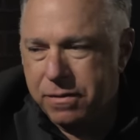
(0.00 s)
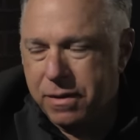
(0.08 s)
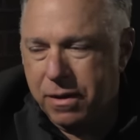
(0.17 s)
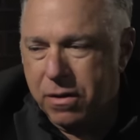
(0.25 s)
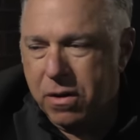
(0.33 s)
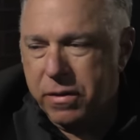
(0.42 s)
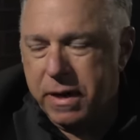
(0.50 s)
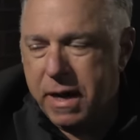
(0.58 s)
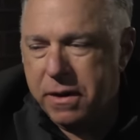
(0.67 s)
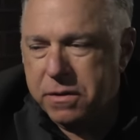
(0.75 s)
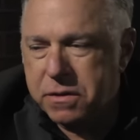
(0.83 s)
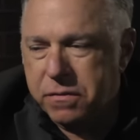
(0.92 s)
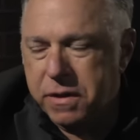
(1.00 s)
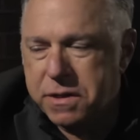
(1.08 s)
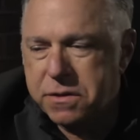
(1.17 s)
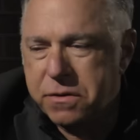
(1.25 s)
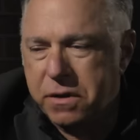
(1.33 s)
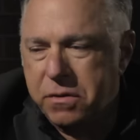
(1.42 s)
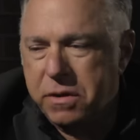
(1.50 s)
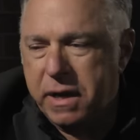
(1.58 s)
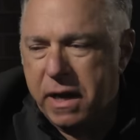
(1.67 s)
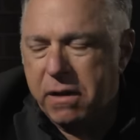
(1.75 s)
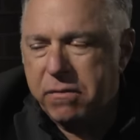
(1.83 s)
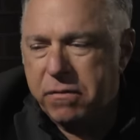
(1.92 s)
in all the annals of history, you
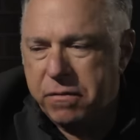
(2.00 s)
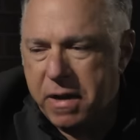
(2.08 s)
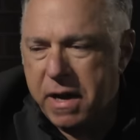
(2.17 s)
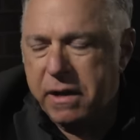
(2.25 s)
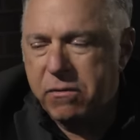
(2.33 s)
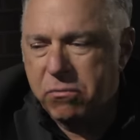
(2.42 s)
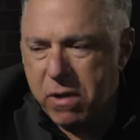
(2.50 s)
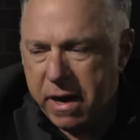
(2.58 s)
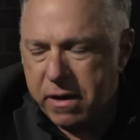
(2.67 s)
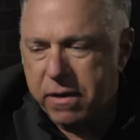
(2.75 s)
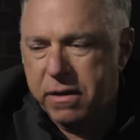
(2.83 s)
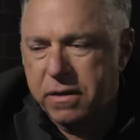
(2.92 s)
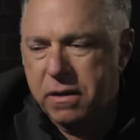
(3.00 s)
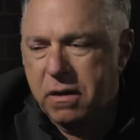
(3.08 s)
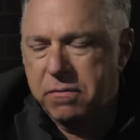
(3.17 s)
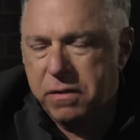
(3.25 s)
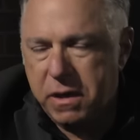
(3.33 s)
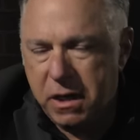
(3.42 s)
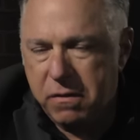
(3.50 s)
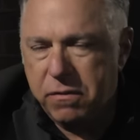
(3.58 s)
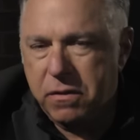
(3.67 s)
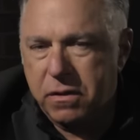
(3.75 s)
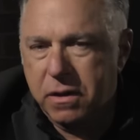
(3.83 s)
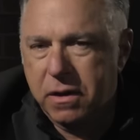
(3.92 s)
can't find record of
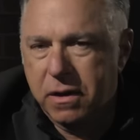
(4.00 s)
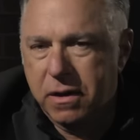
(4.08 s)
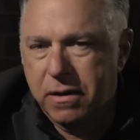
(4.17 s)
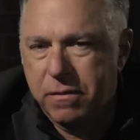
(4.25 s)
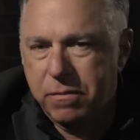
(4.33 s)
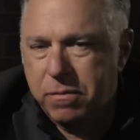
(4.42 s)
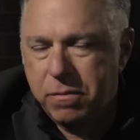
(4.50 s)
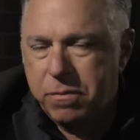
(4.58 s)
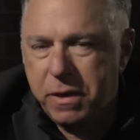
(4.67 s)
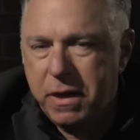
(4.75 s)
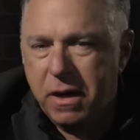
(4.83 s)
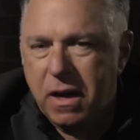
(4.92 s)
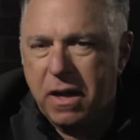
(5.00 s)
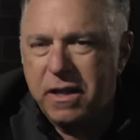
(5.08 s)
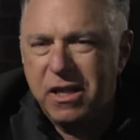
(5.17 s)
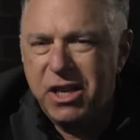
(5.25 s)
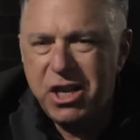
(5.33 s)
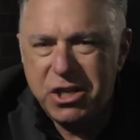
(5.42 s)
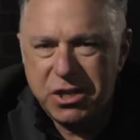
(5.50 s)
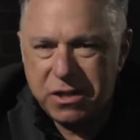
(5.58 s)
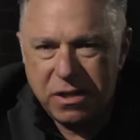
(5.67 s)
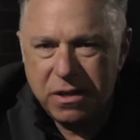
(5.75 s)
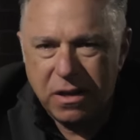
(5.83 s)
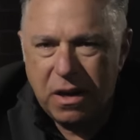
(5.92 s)
evil being
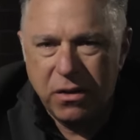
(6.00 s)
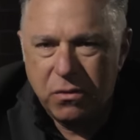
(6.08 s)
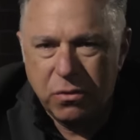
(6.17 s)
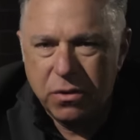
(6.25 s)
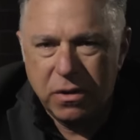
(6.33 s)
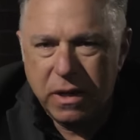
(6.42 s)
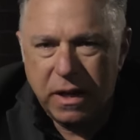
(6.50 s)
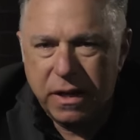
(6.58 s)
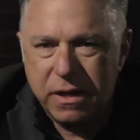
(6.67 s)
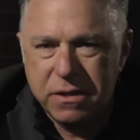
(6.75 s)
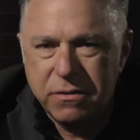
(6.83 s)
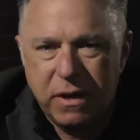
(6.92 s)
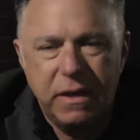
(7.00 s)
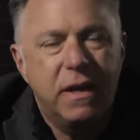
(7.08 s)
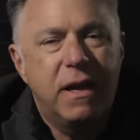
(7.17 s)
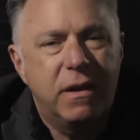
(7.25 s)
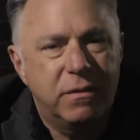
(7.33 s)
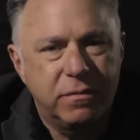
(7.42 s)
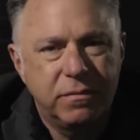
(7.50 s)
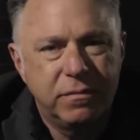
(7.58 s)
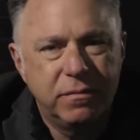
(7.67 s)
unleashed on the world like it is right now.